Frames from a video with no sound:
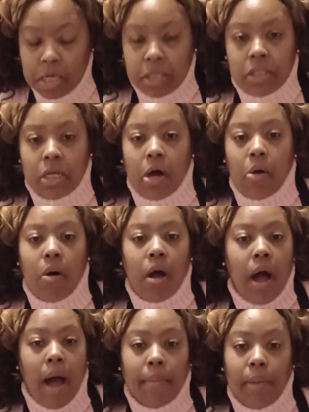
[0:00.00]
So
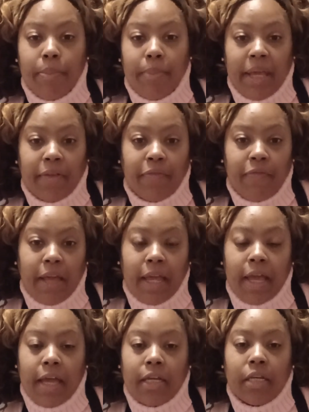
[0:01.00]
I'm a big
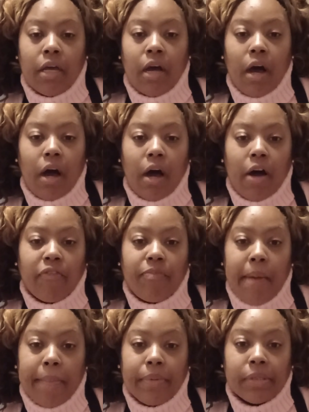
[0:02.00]
fan of
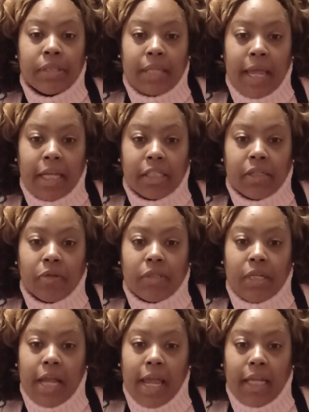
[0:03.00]
pepper steak, so
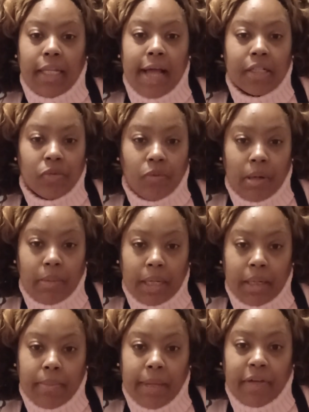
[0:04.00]
today that's what I'm going
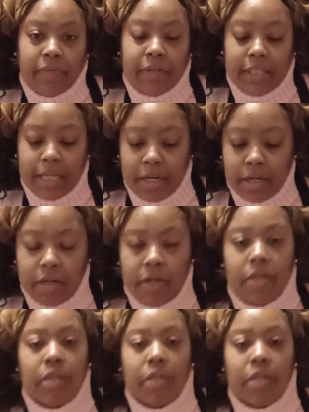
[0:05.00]
to make for dinner.